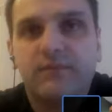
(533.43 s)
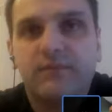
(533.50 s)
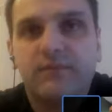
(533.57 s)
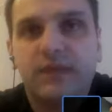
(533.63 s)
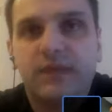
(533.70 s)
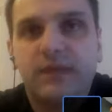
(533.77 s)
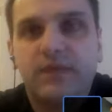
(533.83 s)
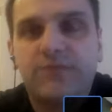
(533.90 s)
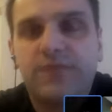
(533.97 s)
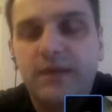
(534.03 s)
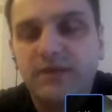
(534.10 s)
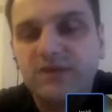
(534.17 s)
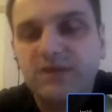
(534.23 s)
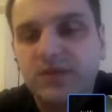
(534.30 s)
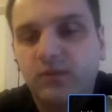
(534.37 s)
He
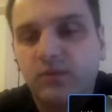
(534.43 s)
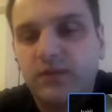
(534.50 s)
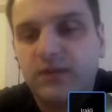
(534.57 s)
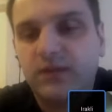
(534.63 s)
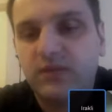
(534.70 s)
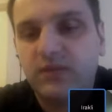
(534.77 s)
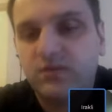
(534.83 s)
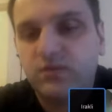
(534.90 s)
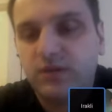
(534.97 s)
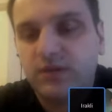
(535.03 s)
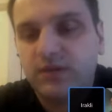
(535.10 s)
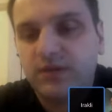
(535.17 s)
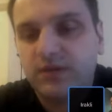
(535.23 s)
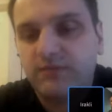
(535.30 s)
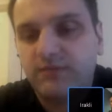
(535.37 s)
published it when he was
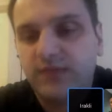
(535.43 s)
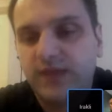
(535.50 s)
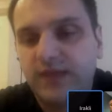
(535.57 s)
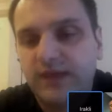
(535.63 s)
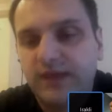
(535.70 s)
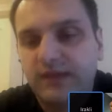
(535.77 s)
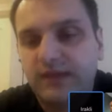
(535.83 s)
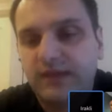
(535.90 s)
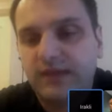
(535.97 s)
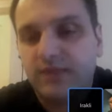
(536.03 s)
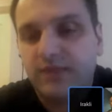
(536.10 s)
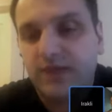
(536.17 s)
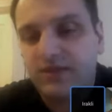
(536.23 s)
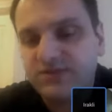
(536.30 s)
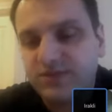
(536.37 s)
working back at
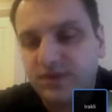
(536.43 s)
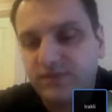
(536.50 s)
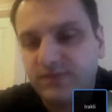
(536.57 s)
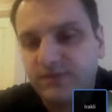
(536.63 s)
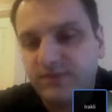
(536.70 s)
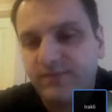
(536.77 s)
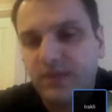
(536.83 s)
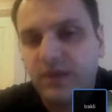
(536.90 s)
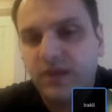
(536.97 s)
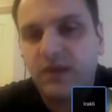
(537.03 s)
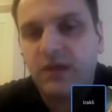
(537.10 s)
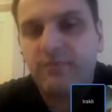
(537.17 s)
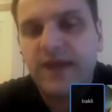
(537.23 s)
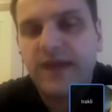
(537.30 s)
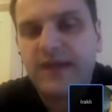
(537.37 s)
Microsoft.
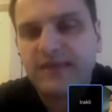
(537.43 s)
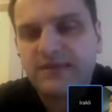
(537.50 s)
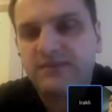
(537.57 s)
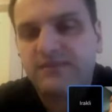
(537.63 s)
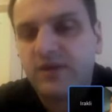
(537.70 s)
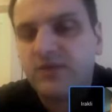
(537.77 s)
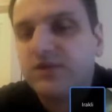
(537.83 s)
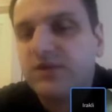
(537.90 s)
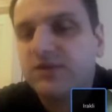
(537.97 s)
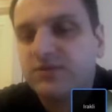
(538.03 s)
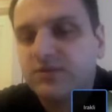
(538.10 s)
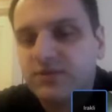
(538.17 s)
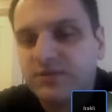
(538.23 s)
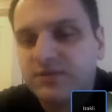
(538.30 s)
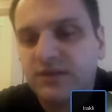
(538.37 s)
Pat is a very
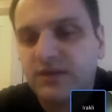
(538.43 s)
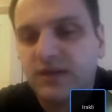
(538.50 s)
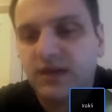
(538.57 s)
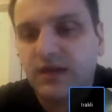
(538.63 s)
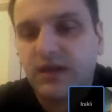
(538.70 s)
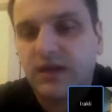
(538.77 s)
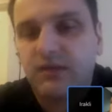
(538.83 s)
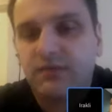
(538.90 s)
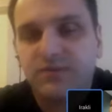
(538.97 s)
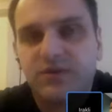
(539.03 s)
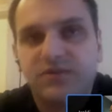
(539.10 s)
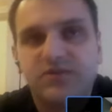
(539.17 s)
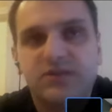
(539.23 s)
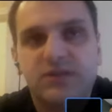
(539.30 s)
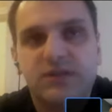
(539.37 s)
interesting
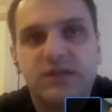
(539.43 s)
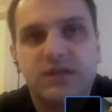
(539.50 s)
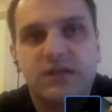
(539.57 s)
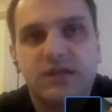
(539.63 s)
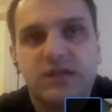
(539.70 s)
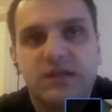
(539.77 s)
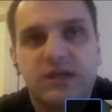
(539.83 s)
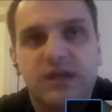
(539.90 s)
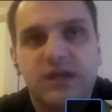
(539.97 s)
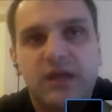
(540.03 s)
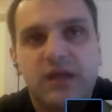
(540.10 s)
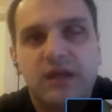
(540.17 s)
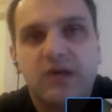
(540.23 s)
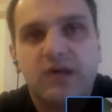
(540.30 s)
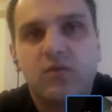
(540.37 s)
person. He
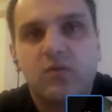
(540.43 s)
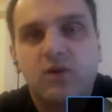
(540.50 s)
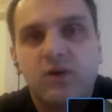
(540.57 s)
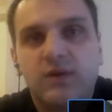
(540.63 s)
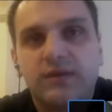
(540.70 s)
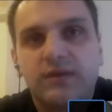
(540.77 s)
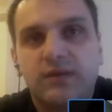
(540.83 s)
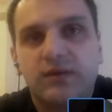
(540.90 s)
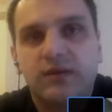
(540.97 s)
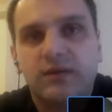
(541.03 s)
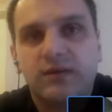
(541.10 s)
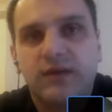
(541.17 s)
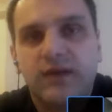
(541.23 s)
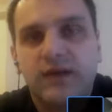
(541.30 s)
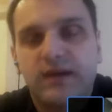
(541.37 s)
worked
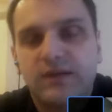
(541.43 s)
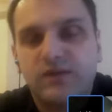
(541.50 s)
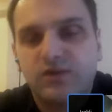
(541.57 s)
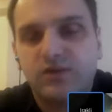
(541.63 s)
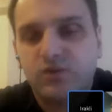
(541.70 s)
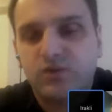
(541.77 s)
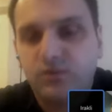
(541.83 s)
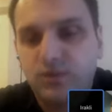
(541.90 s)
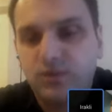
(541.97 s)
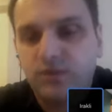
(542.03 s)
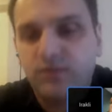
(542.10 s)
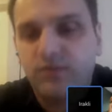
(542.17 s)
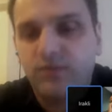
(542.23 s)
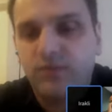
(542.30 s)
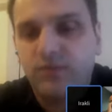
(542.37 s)
on Azure
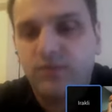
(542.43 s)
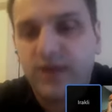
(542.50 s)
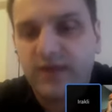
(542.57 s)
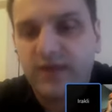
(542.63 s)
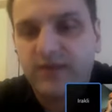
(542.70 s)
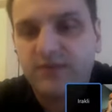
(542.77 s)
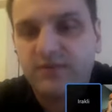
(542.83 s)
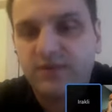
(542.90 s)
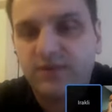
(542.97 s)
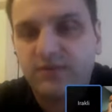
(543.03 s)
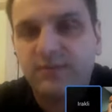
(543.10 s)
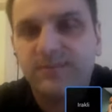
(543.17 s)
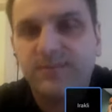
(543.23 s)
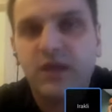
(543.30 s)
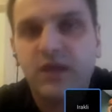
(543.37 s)
for Microsoft.
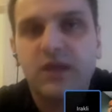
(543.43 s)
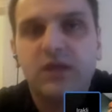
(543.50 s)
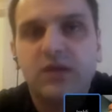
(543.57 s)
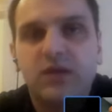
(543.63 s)
He